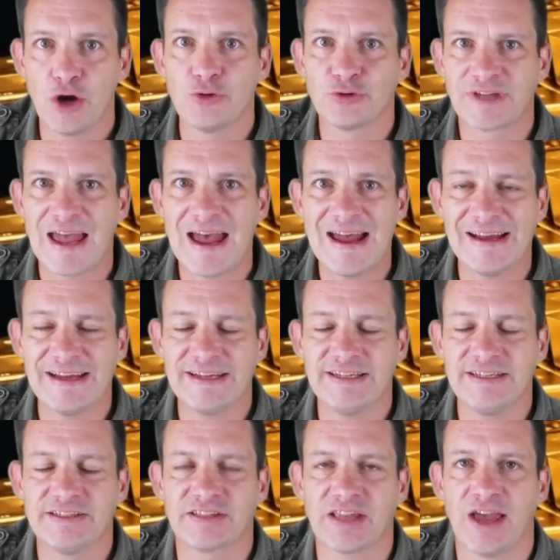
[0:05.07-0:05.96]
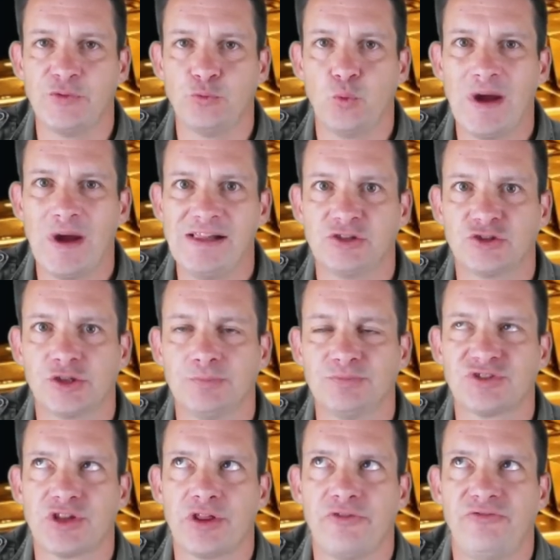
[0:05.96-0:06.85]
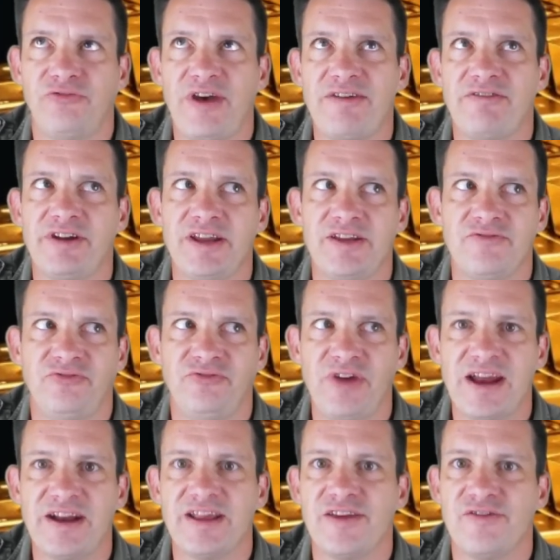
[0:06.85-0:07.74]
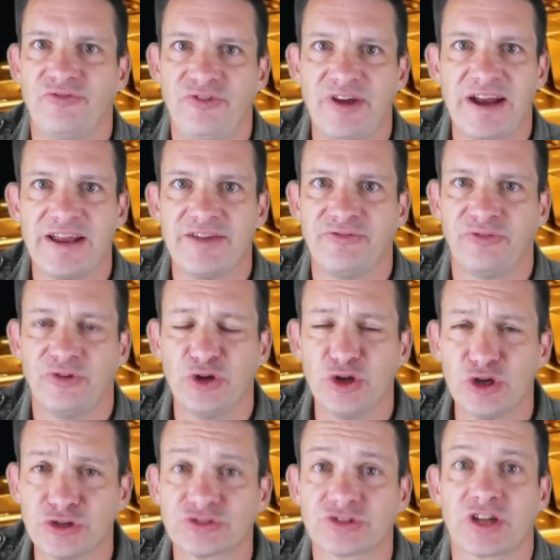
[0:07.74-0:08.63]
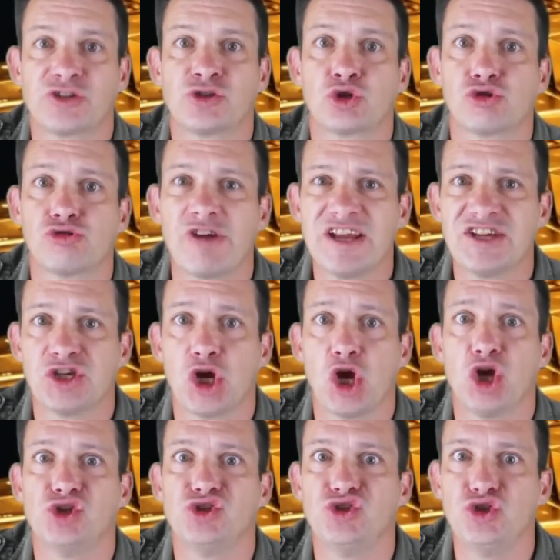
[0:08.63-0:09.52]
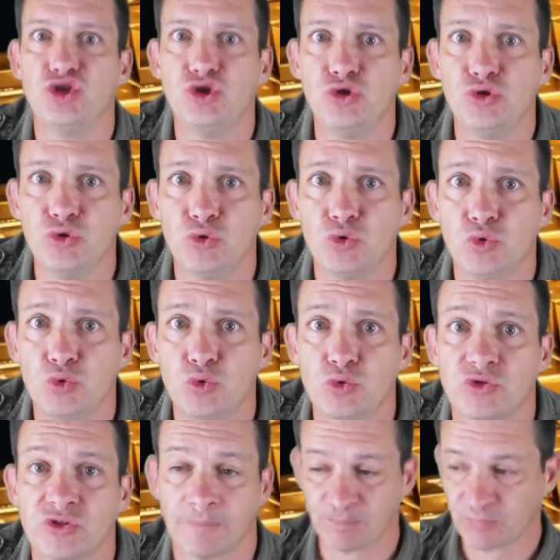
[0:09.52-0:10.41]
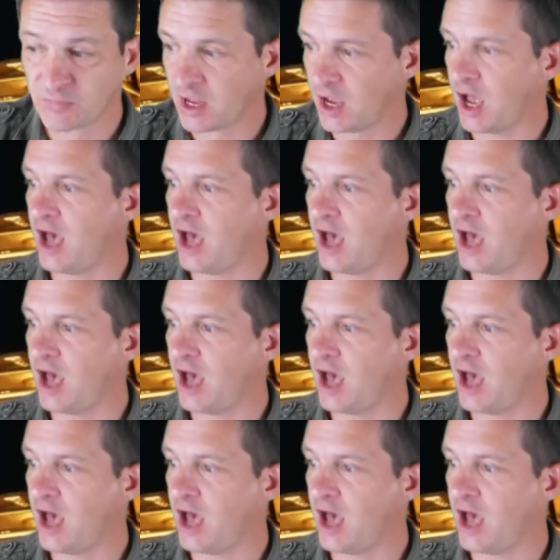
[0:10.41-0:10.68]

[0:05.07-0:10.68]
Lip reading: guys, and welcome to the very, very, very first Treasure News.